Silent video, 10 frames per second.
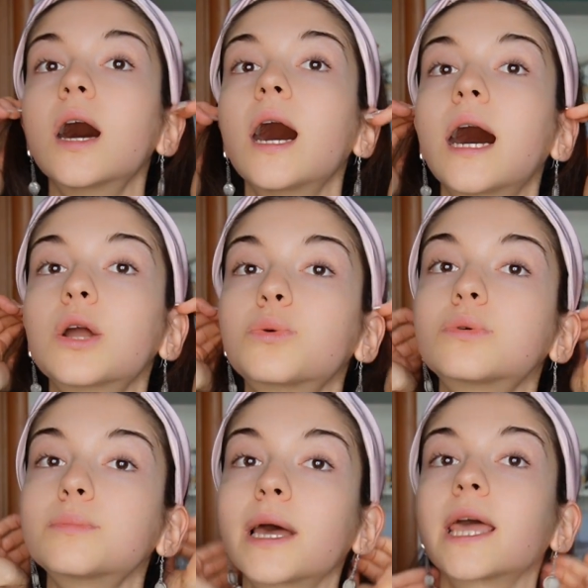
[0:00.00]
I don't
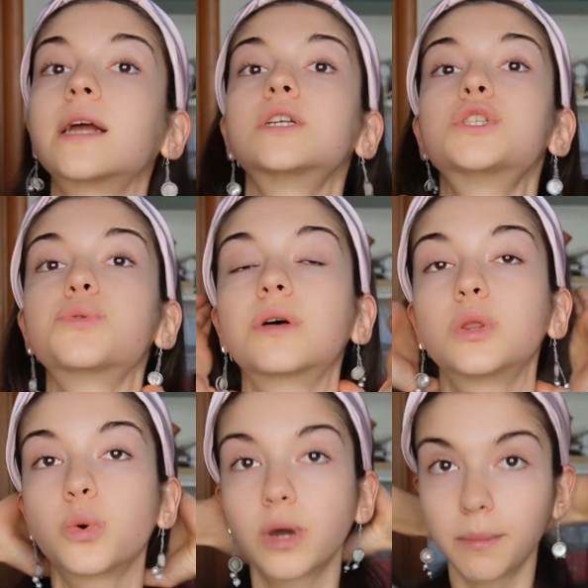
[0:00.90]
want my hair to
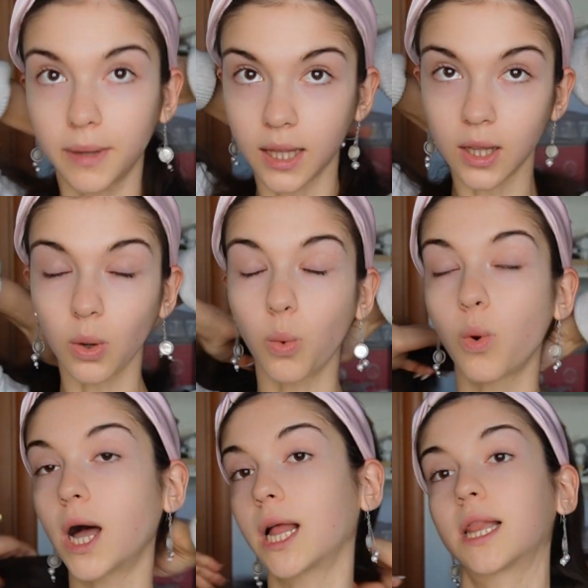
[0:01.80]
annoy me
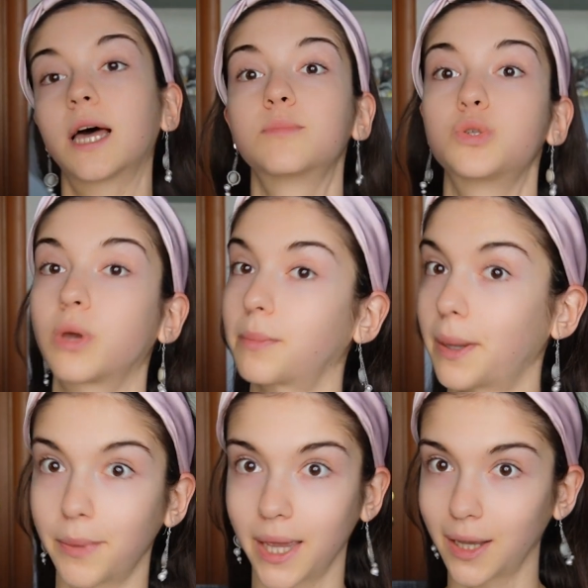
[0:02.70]
while I'm doing my
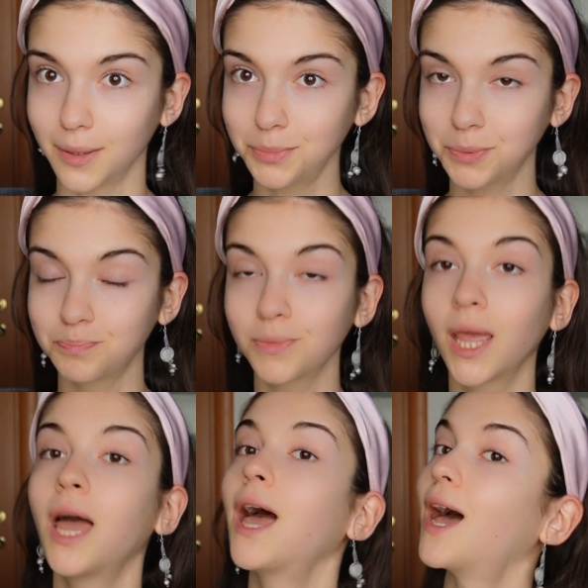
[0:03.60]
makeup.
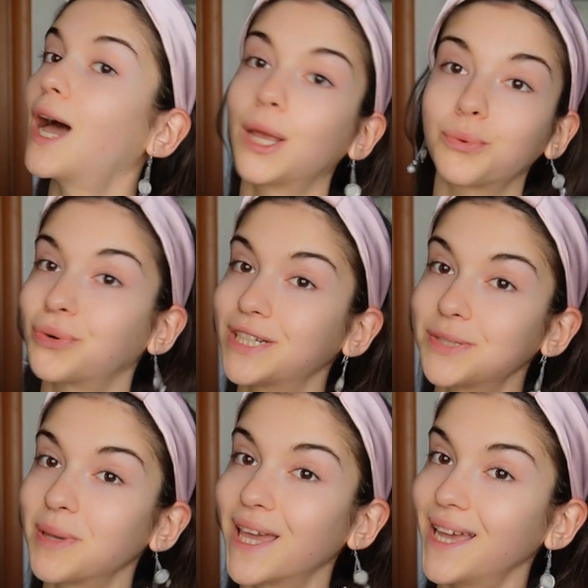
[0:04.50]
And we're ready
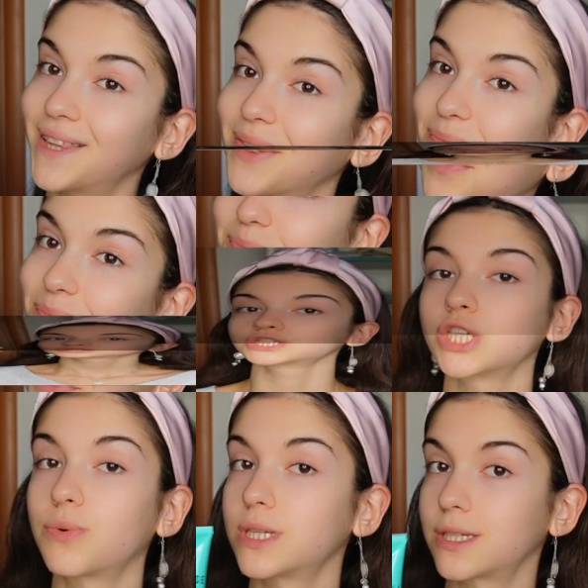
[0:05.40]
to begin.
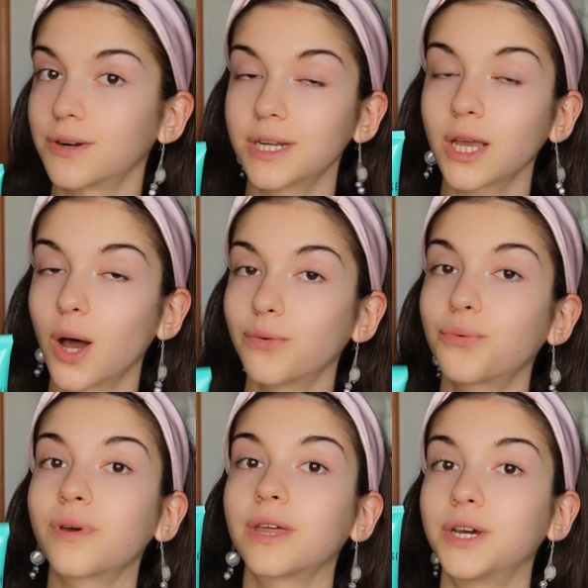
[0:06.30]
So we're starting
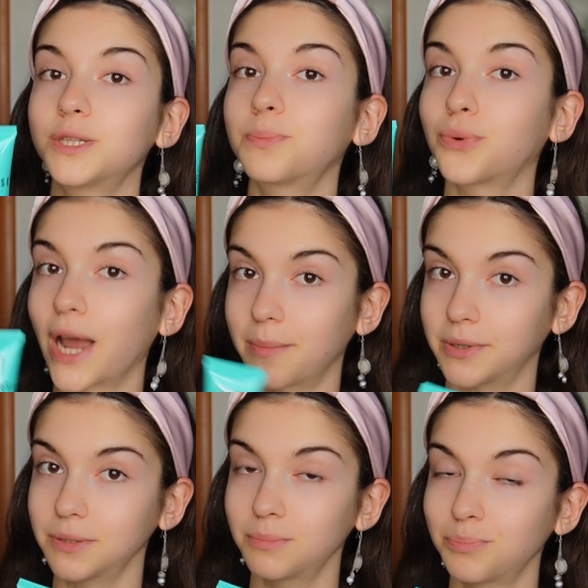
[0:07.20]
off with a good
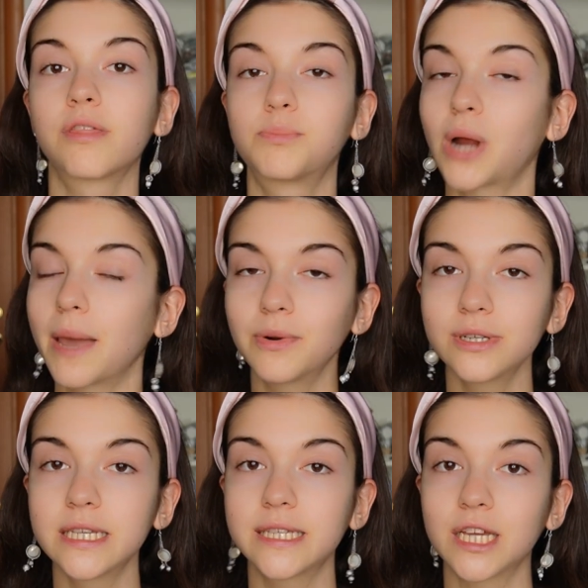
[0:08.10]
primer. The primer
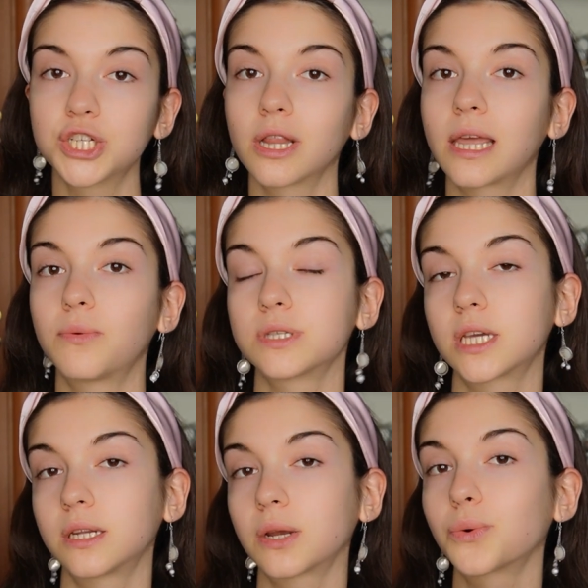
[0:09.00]
is essentially what's
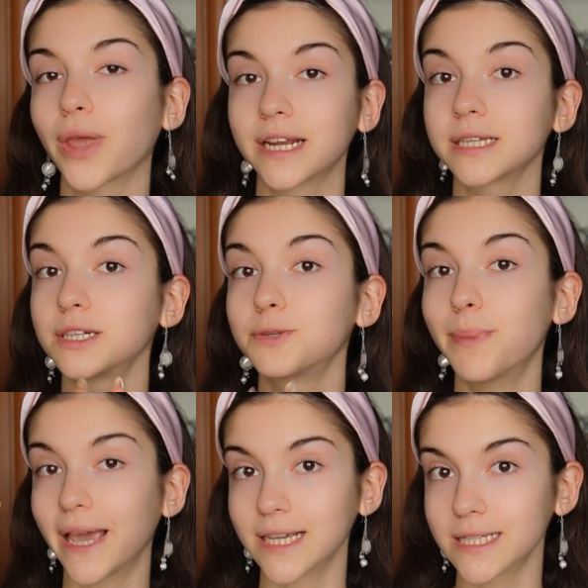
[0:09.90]
gonna create a good
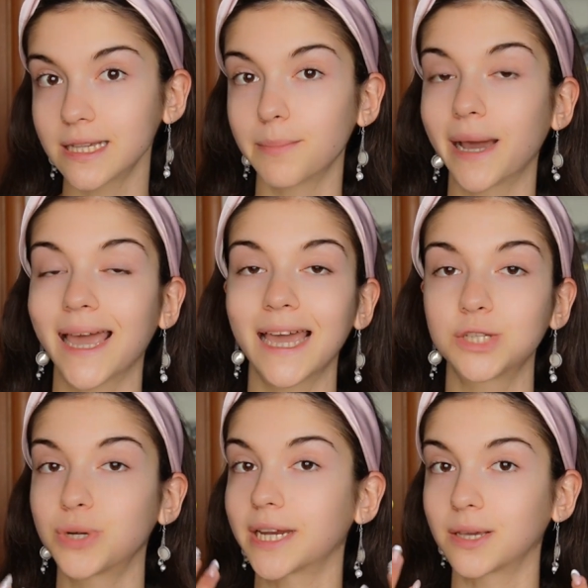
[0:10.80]
base by
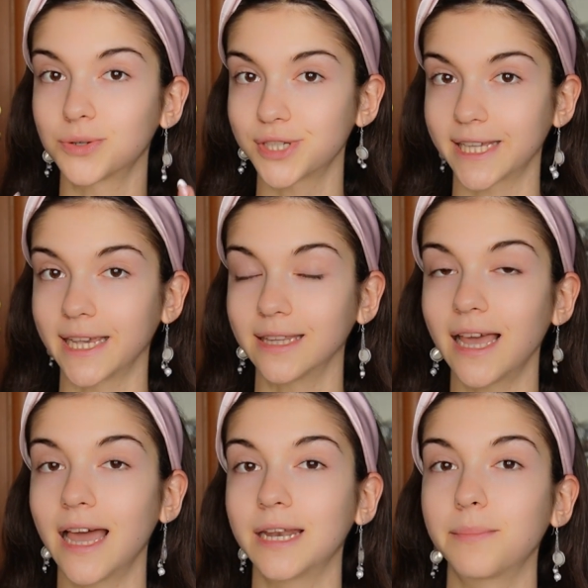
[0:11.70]
hydrating your skin
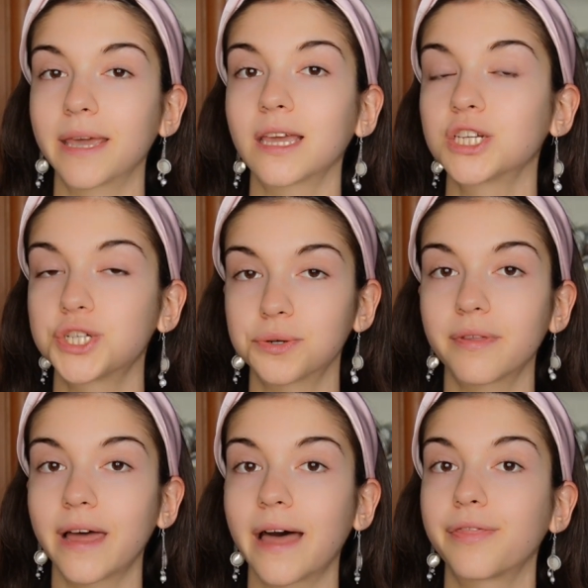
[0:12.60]
and making sure
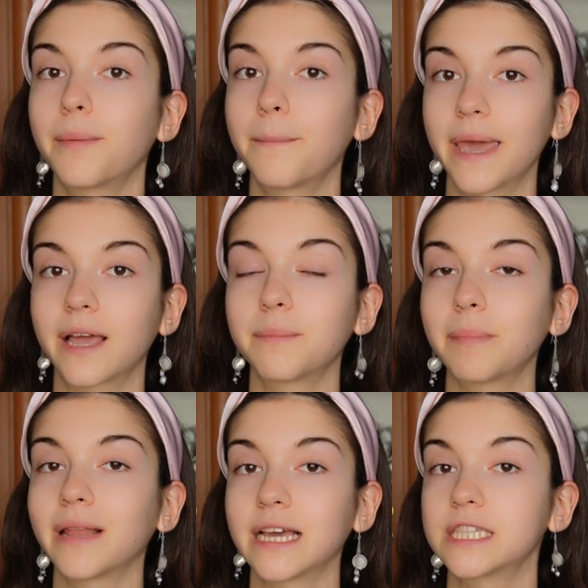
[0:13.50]
that the makeup
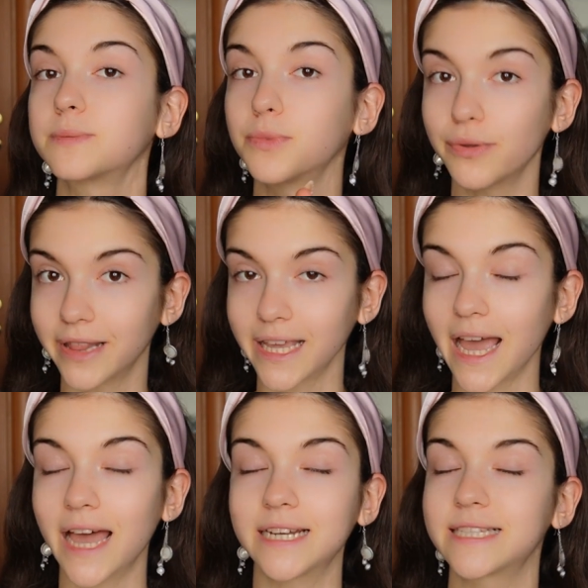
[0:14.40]
applies smoothly
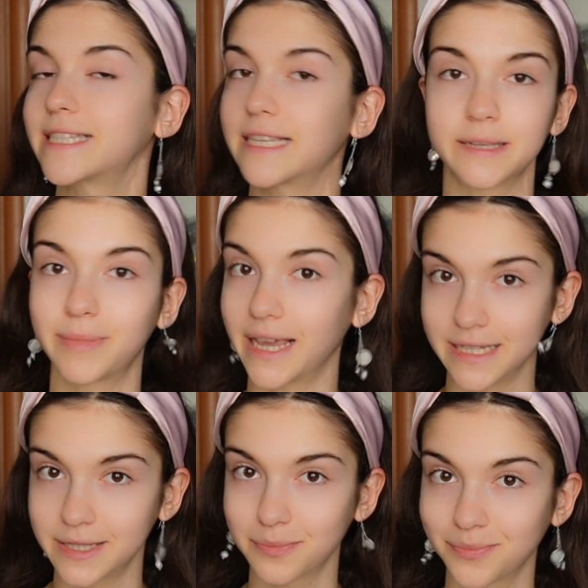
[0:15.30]
and stays in
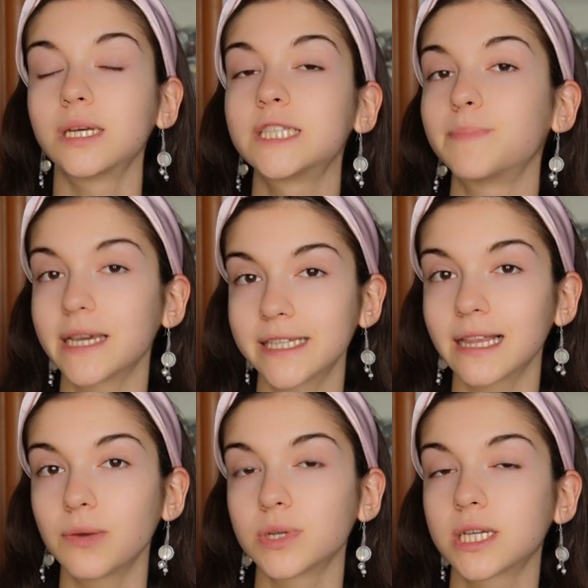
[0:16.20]
place. It's
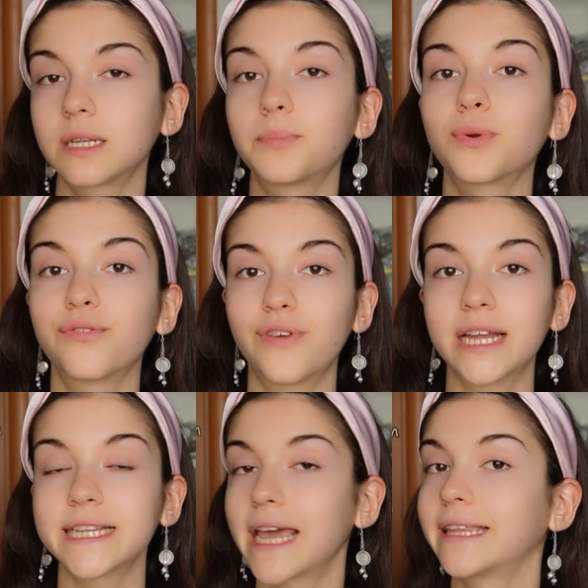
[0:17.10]
basically what's gonna
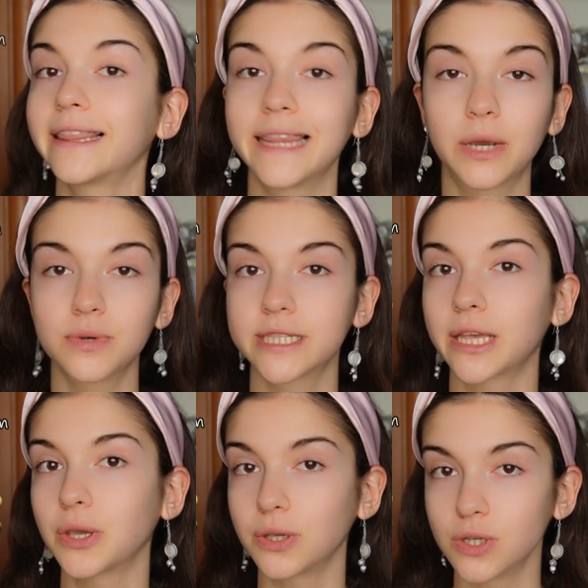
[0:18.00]
prevent any liquids
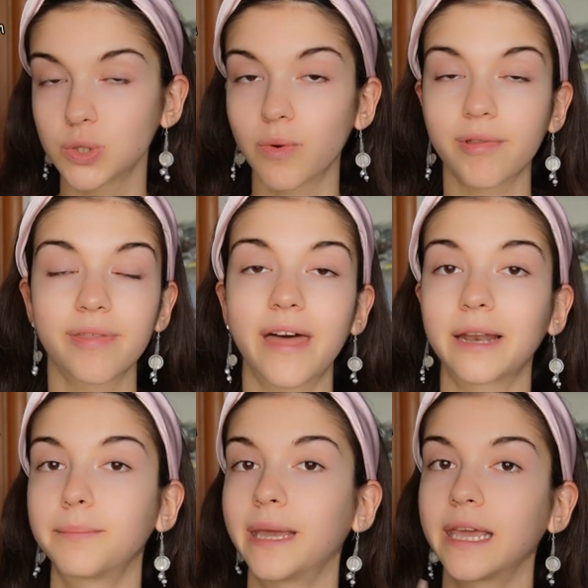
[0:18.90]
that you use, whether
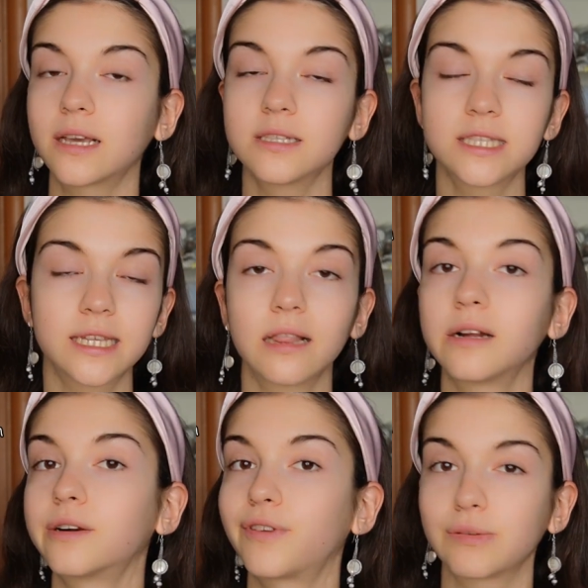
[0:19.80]
that be
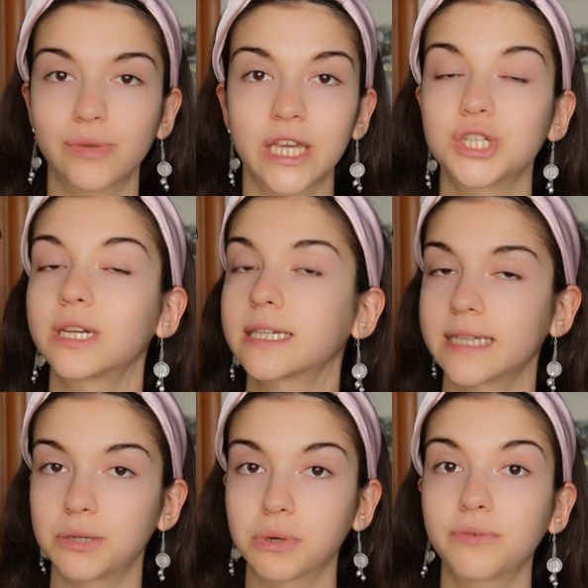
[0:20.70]
concealer, foundation,
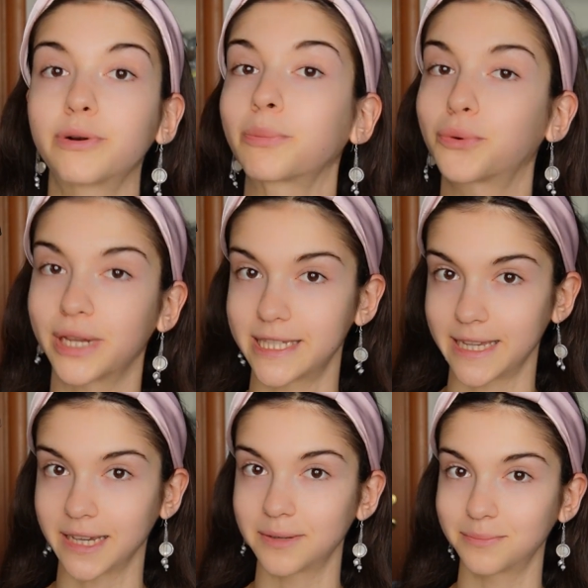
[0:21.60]
etc., from
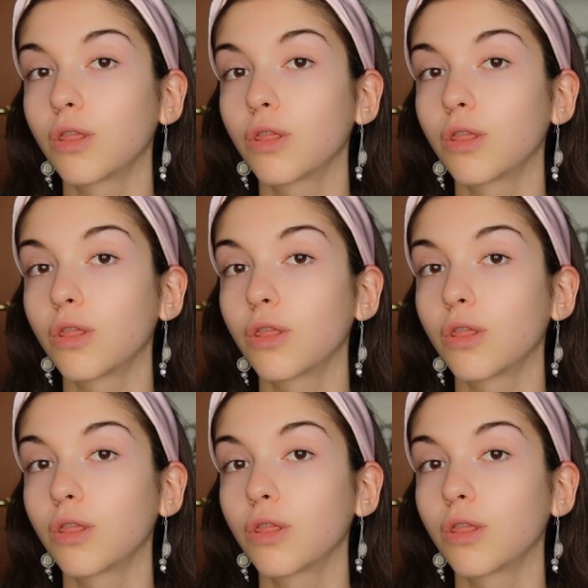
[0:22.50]
creasing.